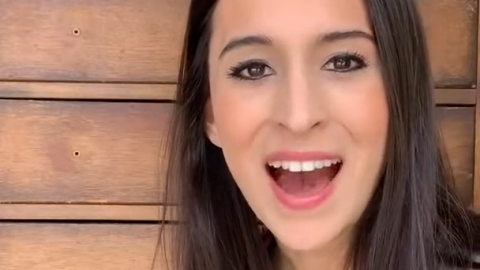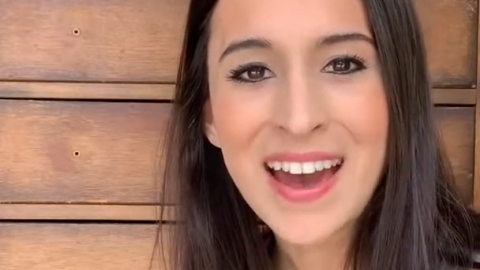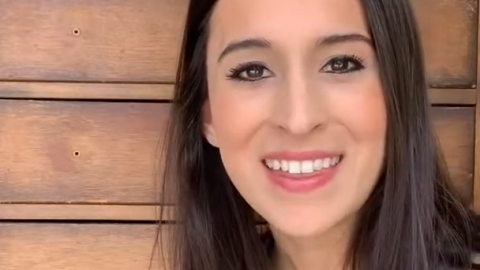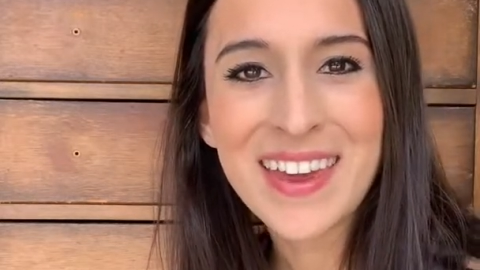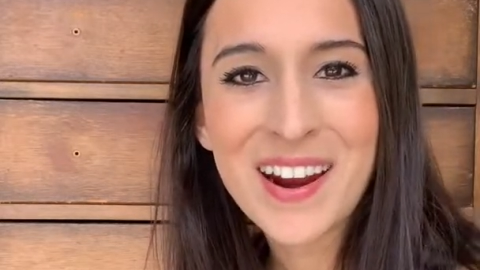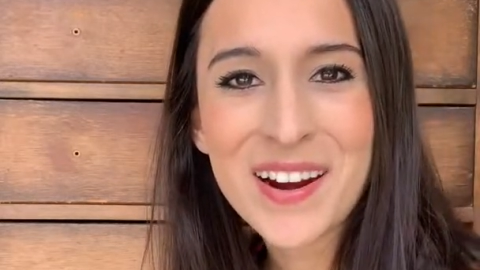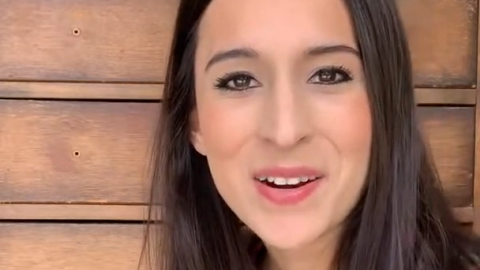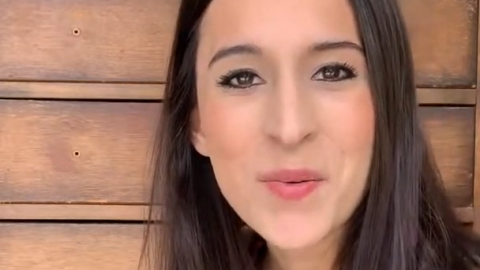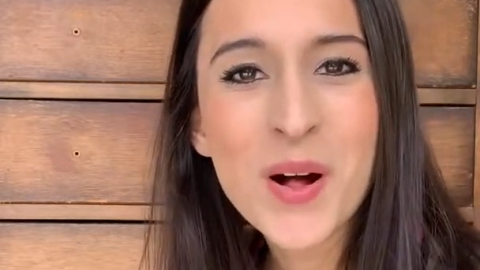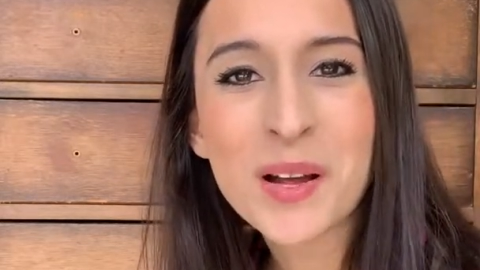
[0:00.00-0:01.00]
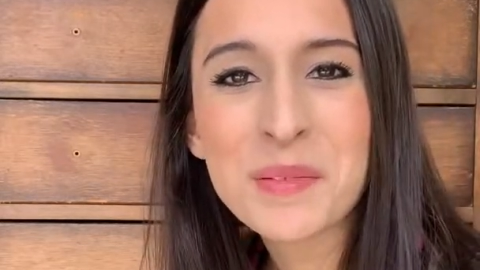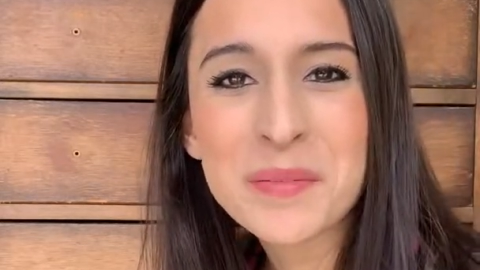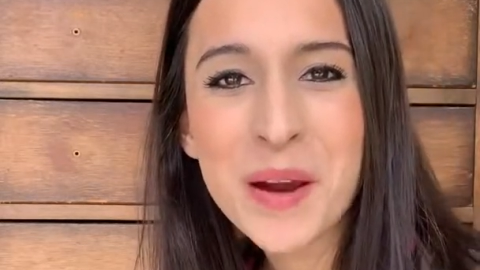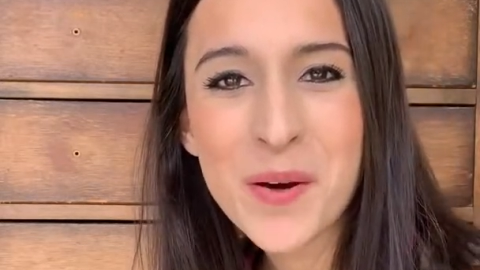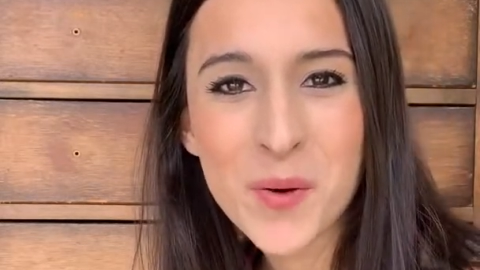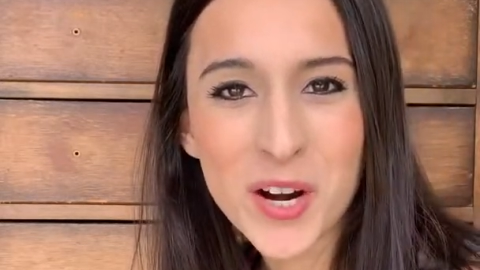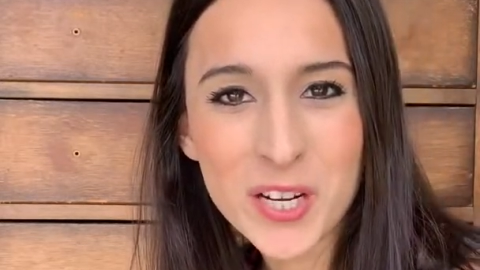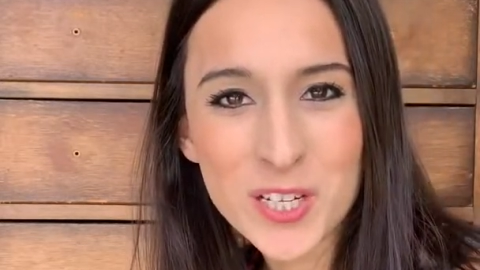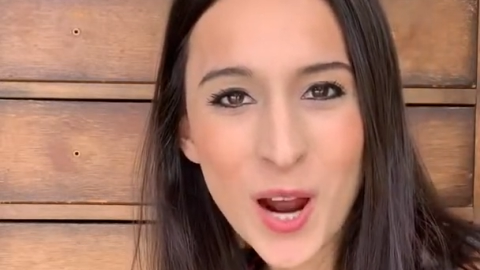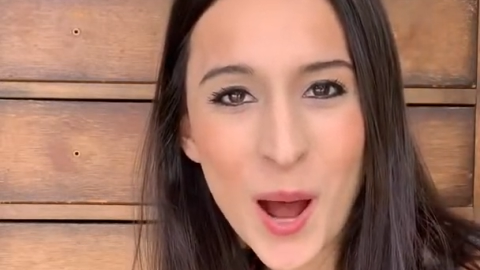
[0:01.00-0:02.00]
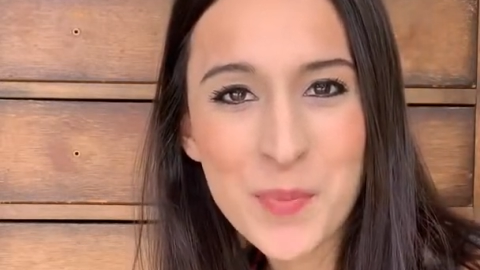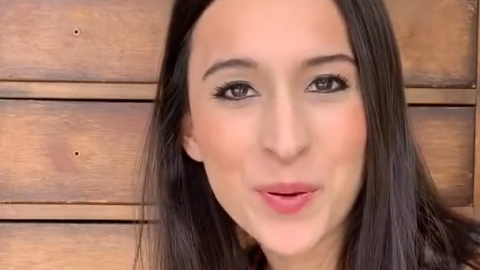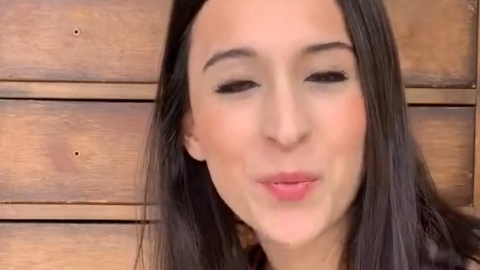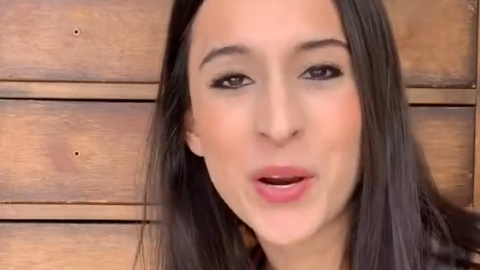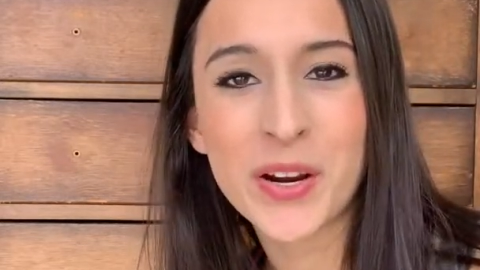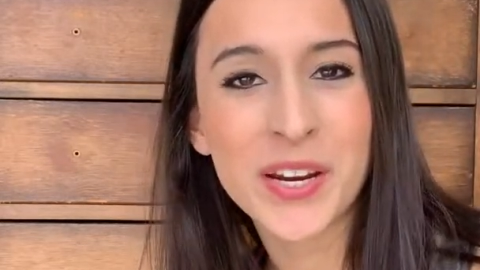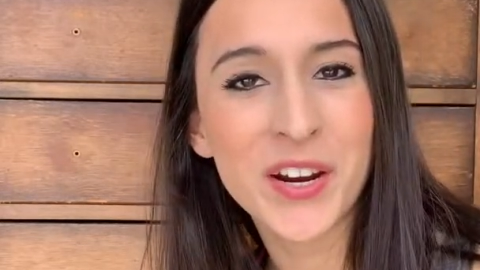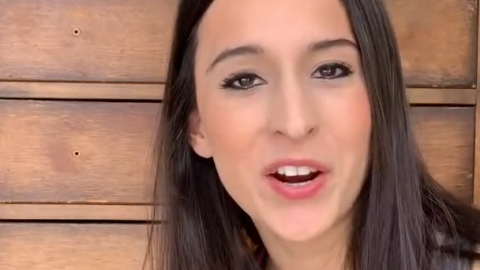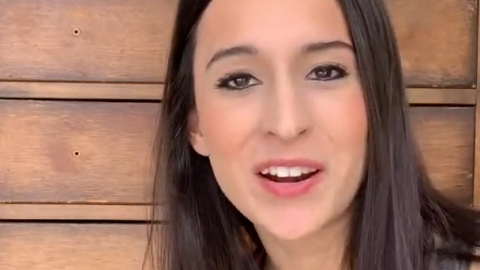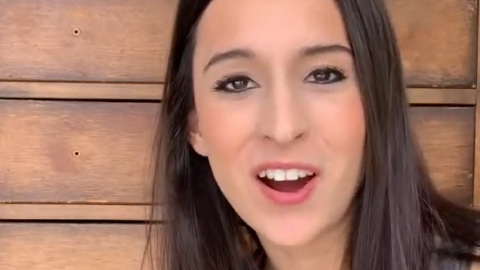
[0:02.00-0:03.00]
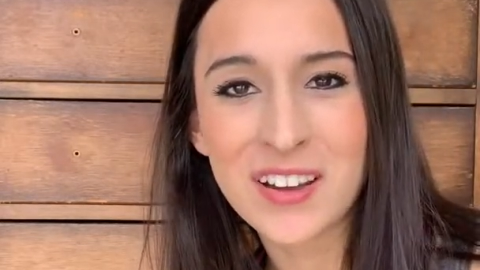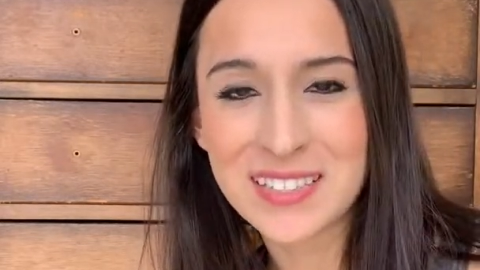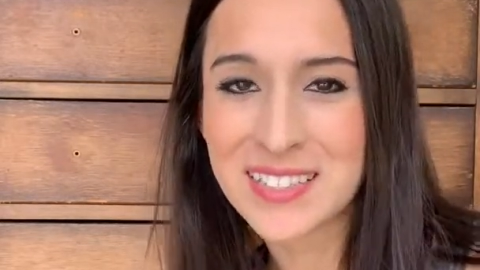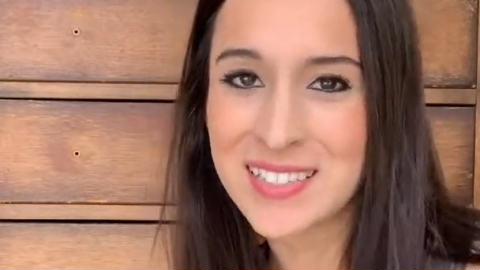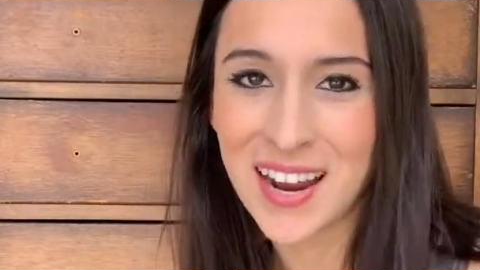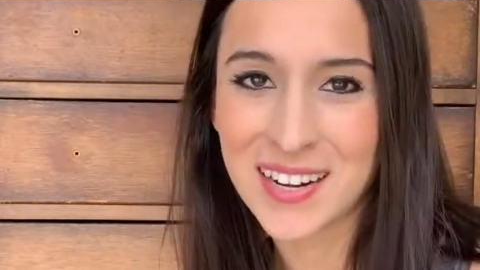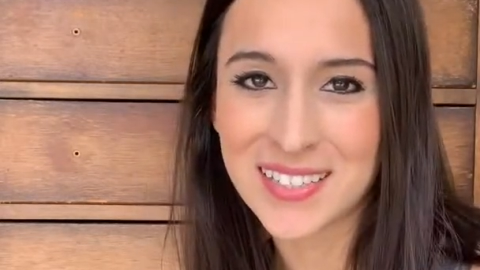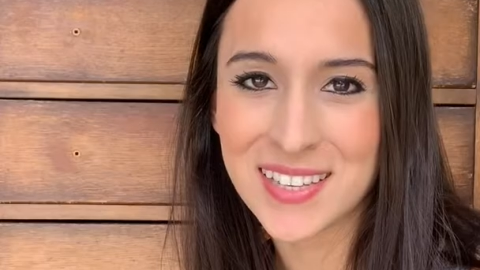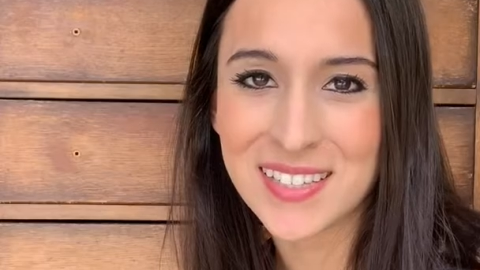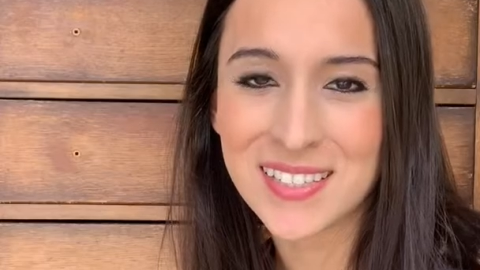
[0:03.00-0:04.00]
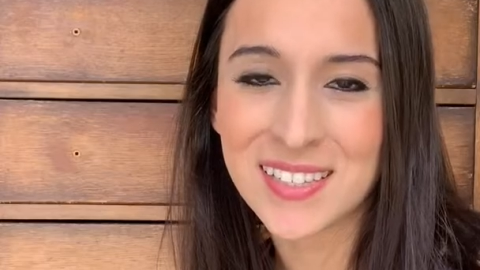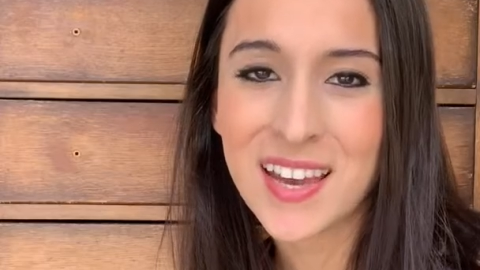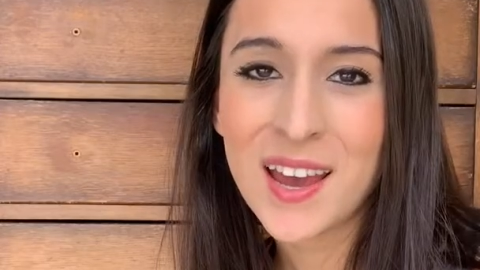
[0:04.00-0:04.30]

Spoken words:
Hi there, welcome to my workshop. We are here in Austin, Texas.